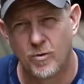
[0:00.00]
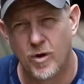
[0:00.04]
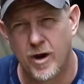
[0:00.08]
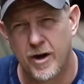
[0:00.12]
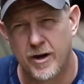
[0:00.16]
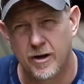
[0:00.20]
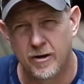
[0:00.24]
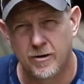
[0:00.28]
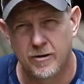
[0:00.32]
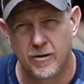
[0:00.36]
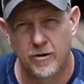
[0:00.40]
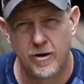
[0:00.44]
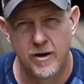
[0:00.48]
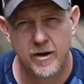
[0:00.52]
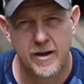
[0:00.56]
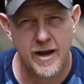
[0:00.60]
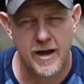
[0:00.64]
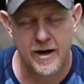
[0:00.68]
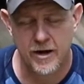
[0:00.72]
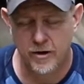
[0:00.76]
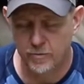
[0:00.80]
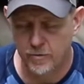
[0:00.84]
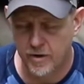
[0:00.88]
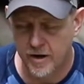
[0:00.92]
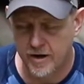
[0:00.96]
while you're learning how
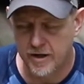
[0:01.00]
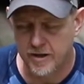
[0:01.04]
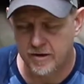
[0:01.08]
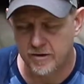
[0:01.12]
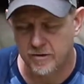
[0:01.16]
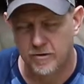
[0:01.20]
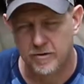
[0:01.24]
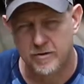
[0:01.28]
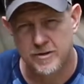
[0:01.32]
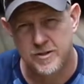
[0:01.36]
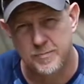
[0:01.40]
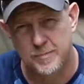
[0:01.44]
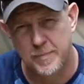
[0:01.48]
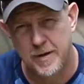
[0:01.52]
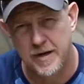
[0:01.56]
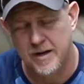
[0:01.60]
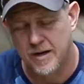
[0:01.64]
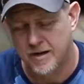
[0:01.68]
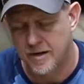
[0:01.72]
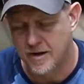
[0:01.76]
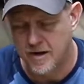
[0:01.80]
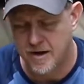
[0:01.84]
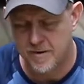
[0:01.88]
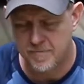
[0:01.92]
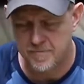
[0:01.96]
to run it or speed
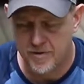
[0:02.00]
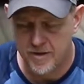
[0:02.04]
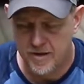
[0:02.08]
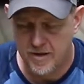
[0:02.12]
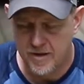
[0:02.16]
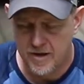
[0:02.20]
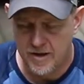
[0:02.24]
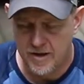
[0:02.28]
it up.